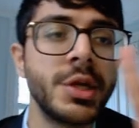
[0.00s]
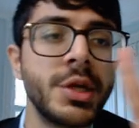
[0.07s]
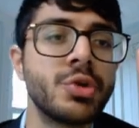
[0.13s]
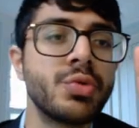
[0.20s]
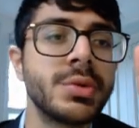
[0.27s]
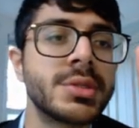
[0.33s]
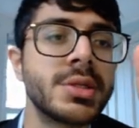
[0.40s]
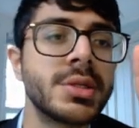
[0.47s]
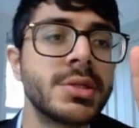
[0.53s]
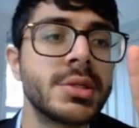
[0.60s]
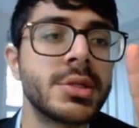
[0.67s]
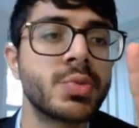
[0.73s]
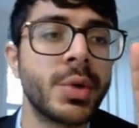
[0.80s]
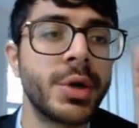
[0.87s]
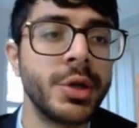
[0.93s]
only two
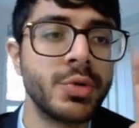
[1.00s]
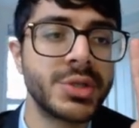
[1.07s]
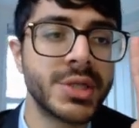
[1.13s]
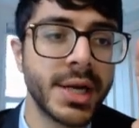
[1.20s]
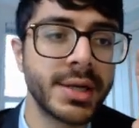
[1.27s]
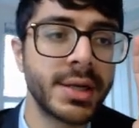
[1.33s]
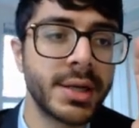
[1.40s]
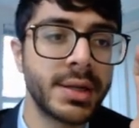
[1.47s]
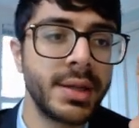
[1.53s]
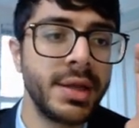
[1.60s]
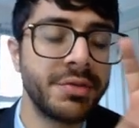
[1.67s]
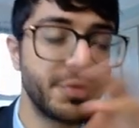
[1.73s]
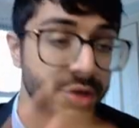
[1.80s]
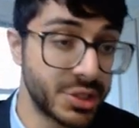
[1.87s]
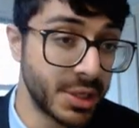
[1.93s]
instances where you
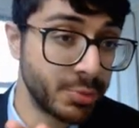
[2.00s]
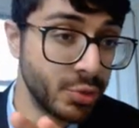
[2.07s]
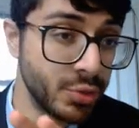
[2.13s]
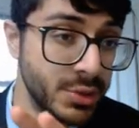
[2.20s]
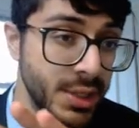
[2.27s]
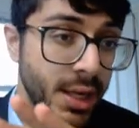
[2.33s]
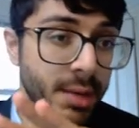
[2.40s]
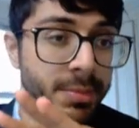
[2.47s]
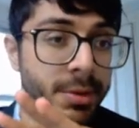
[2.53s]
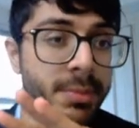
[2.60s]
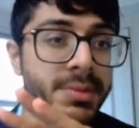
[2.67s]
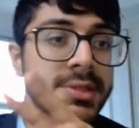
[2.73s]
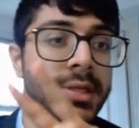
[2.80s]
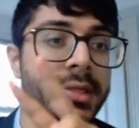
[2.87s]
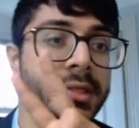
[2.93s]
technically, for step 2CK
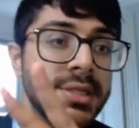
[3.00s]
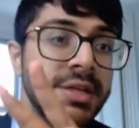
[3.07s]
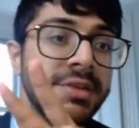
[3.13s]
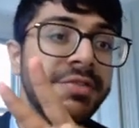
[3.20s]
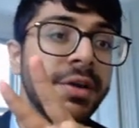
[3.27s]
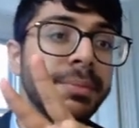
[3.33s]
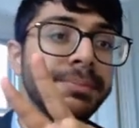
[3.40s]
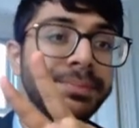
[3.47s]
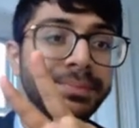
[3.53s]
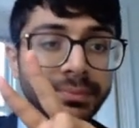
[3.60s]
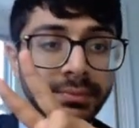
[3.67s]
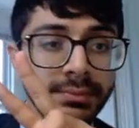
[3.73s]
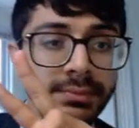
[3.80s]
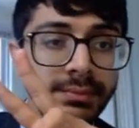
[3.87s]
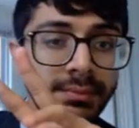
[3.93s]
purposes, defib
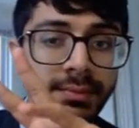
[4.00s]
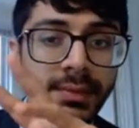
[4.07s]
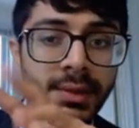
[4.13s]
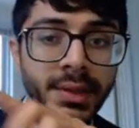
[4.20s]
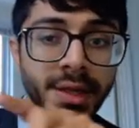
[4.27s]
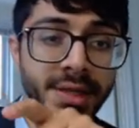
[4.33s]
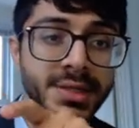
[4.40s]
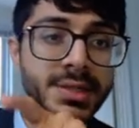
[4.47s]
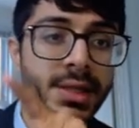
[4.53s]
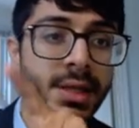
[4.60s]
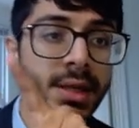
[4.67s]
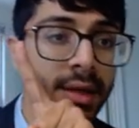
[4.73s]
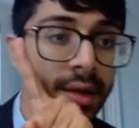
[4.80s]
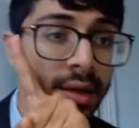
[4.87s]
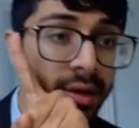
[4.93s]
is